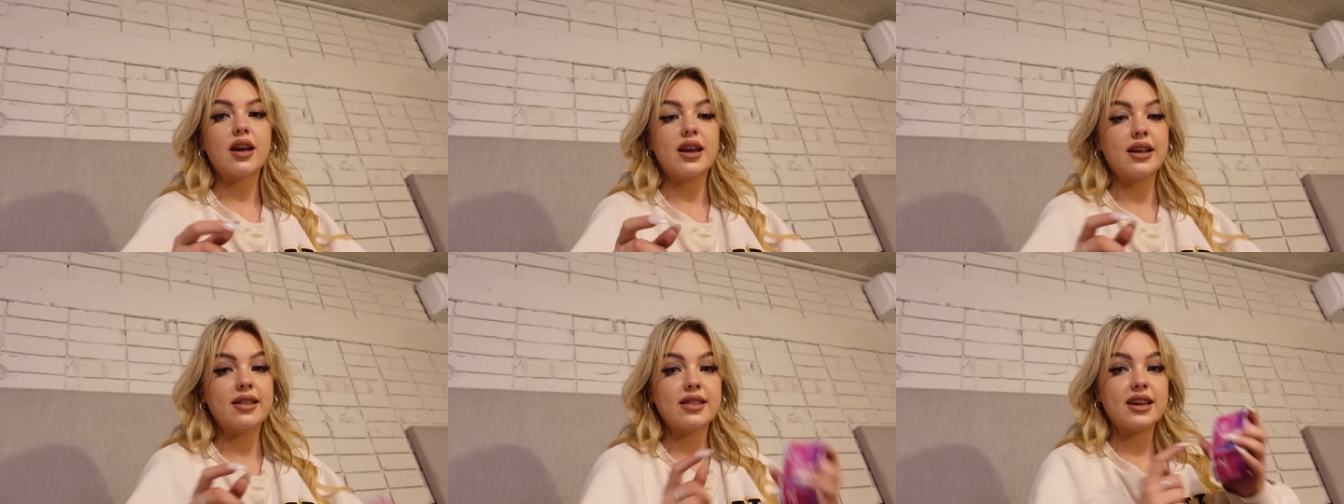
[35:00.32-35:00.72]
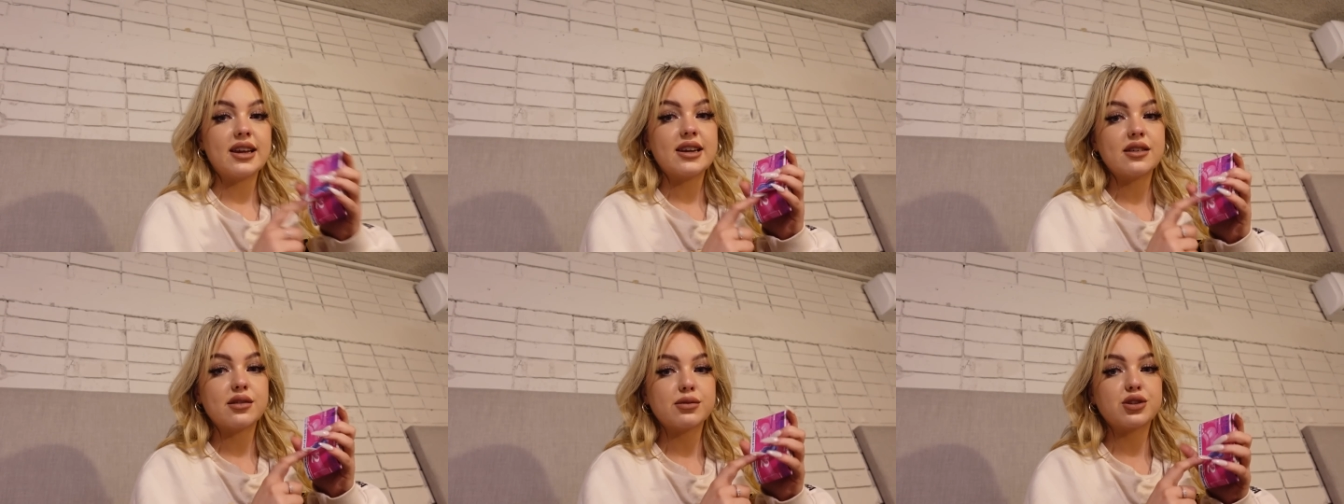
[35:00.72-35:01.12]
in
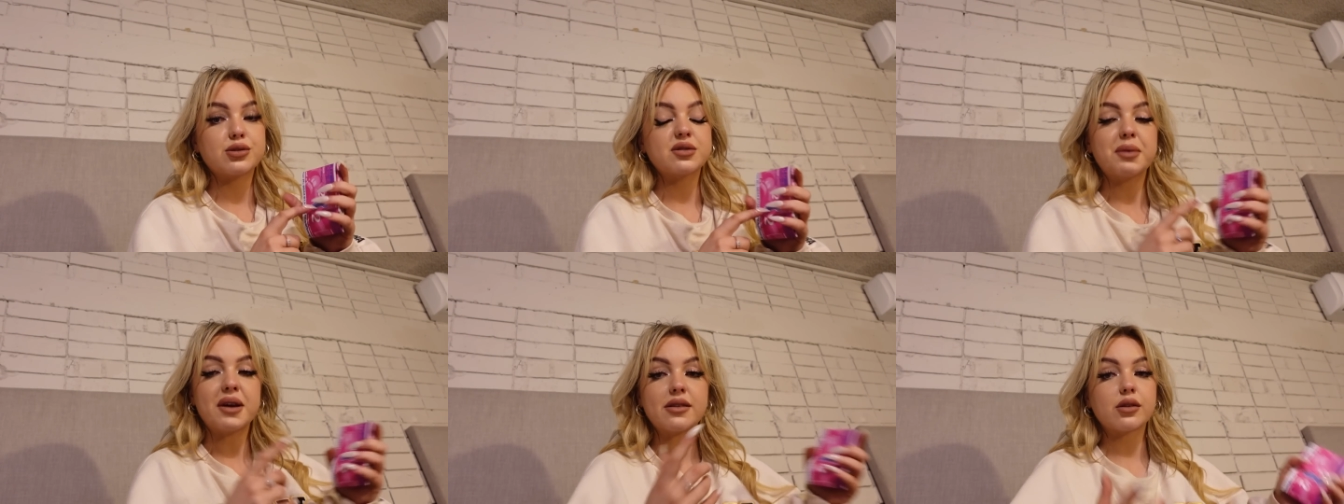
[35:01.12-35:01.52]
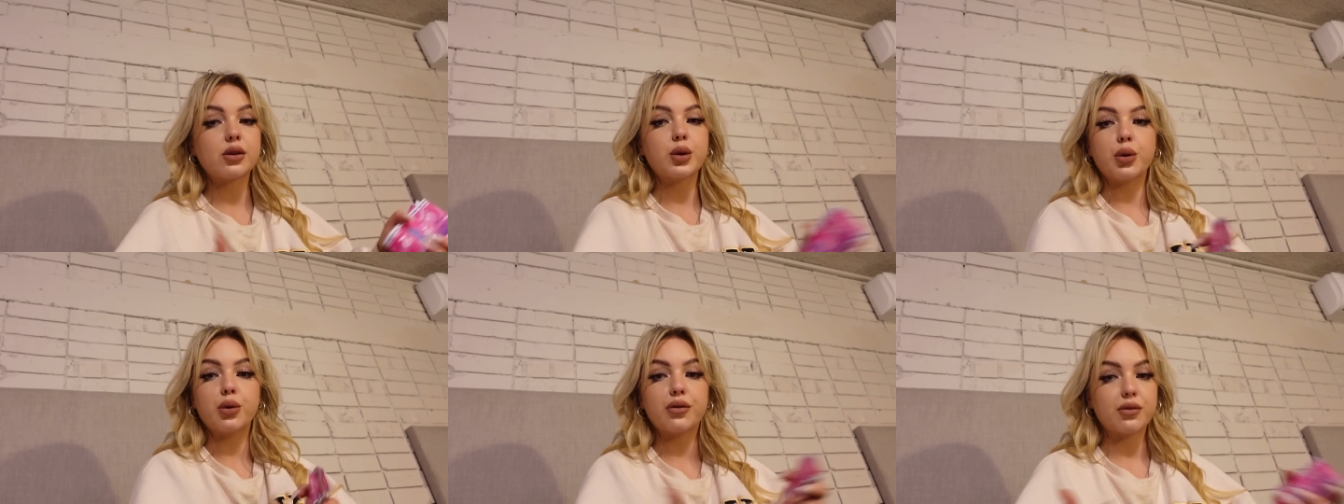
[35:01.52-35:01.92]
these, which was
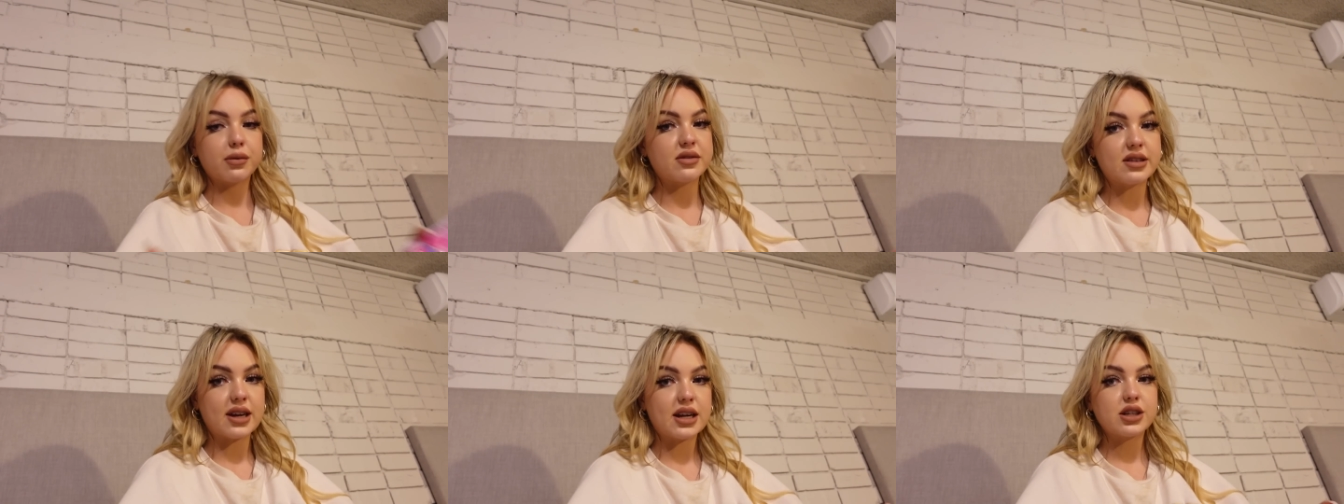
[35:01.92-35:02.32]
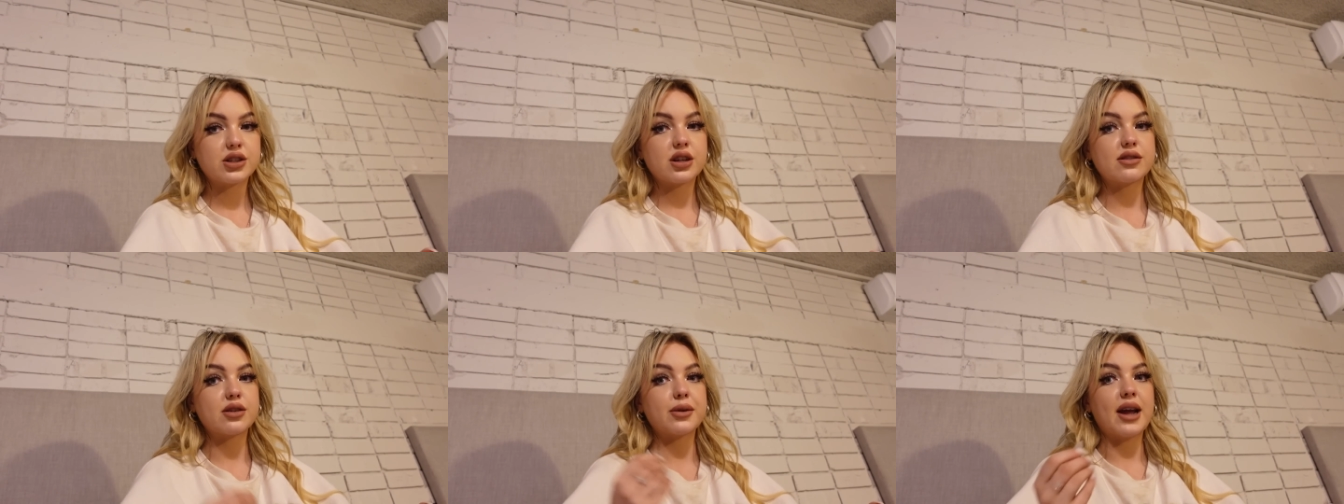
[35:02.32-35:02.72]
basically all from
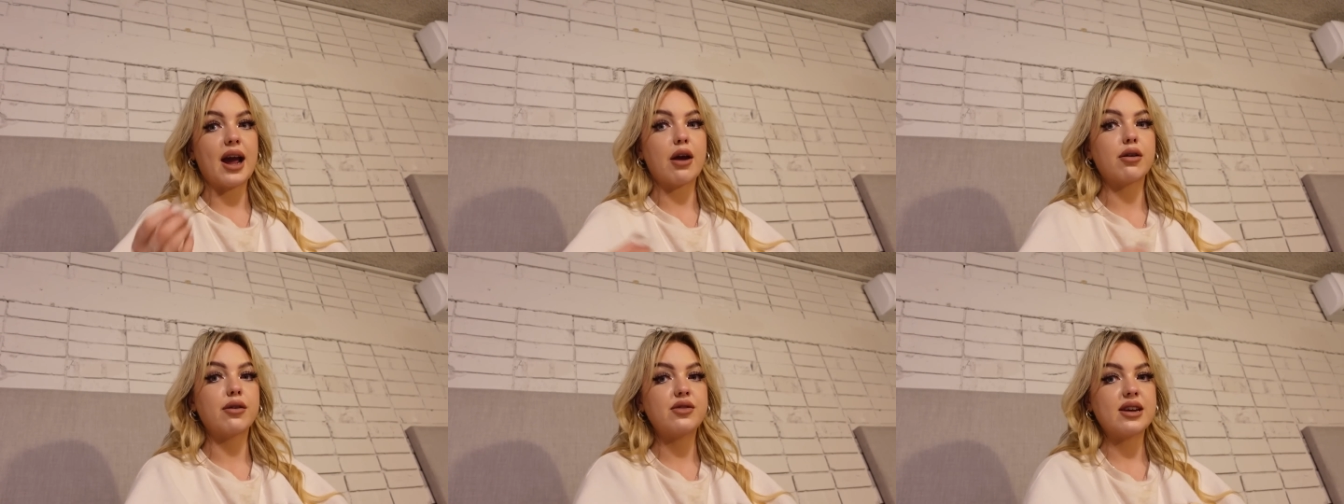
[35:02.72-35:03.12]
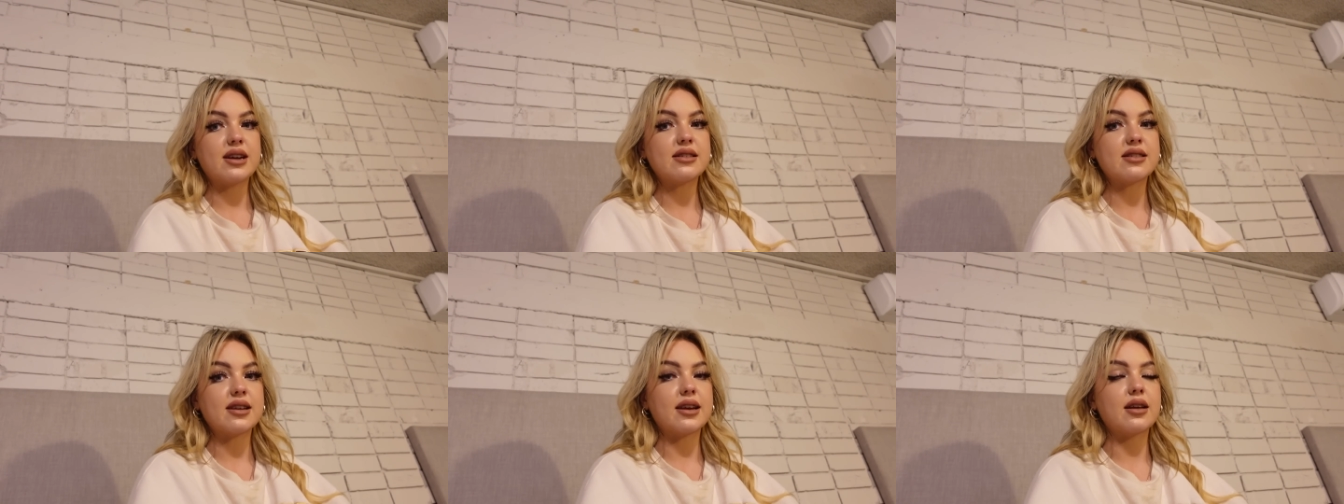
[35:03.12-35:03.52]
stage. So an hour of
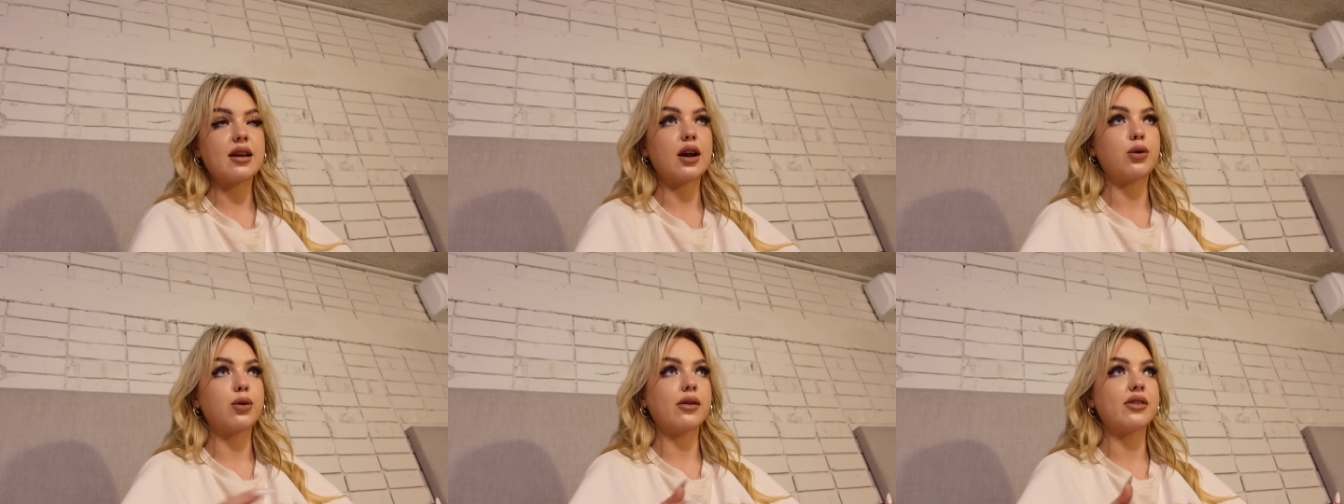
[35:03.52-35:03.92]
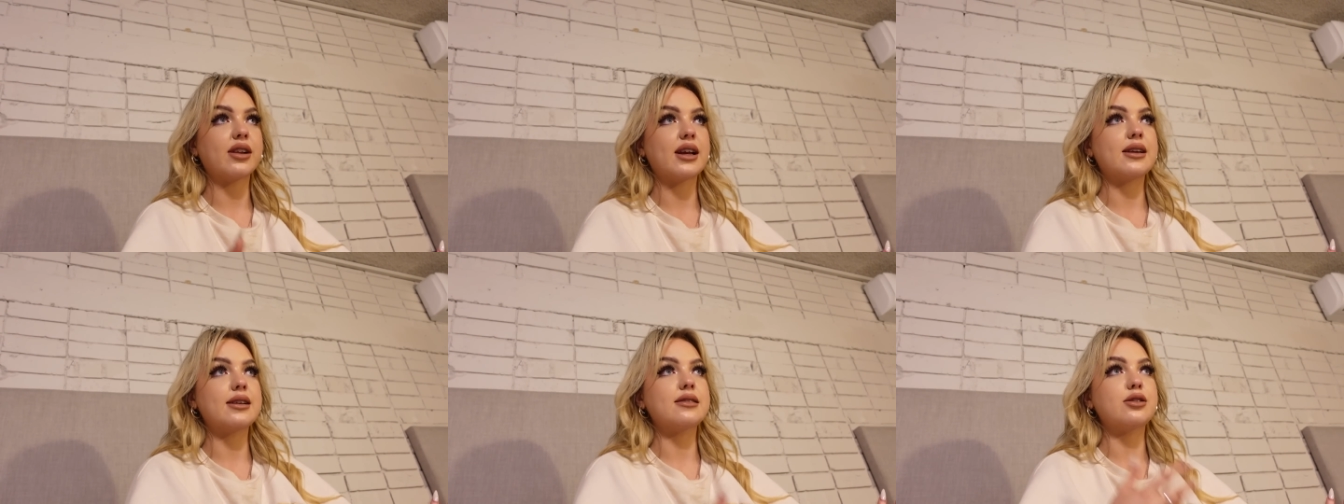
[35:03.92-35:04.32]
dancing
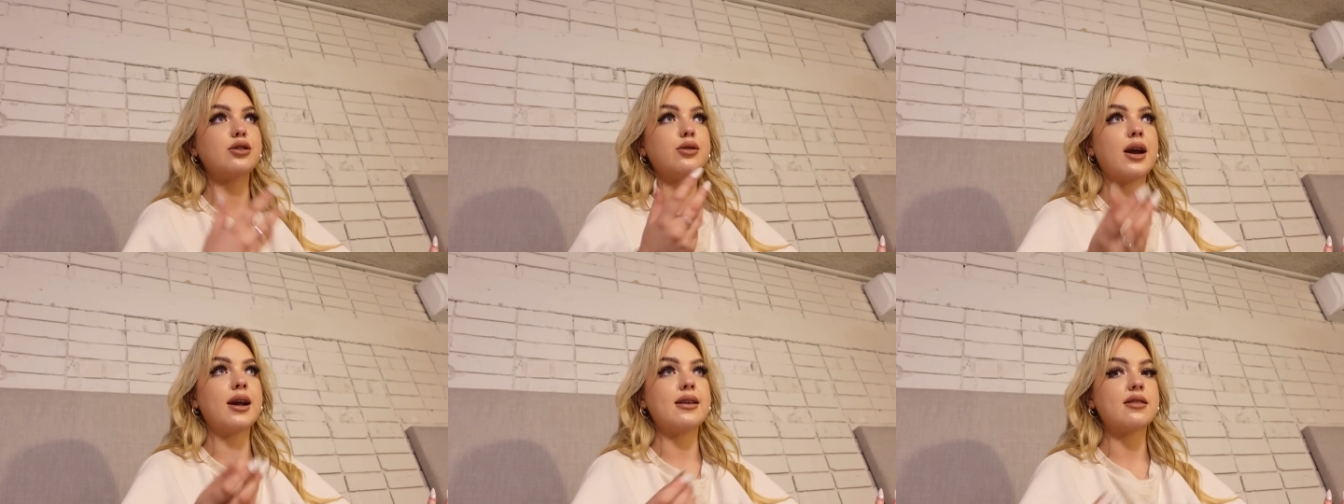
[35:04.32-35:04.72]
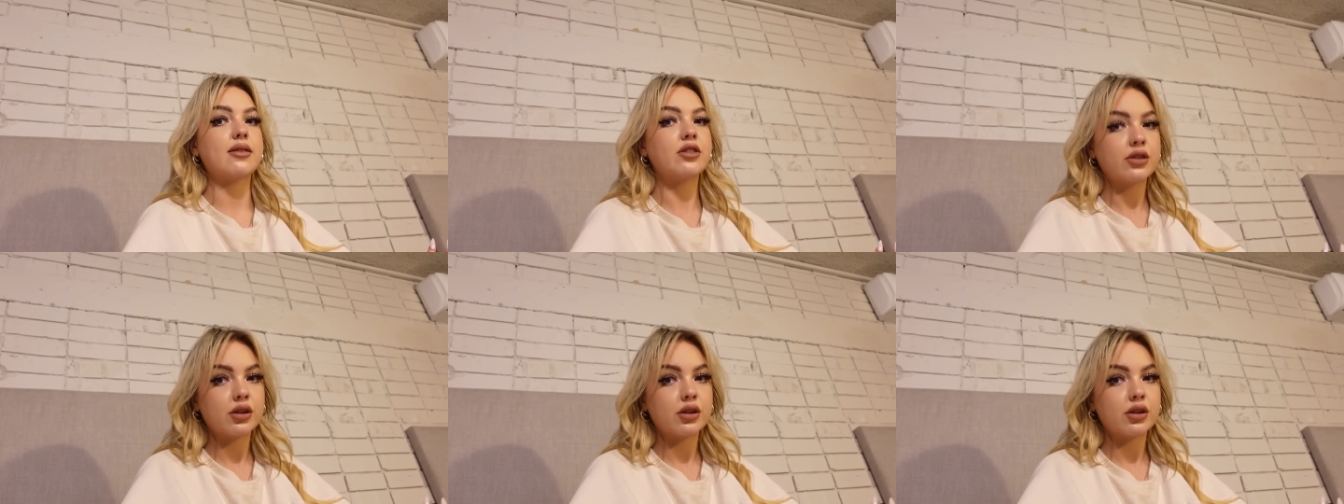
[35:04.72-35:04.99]
equivalented to eighty seven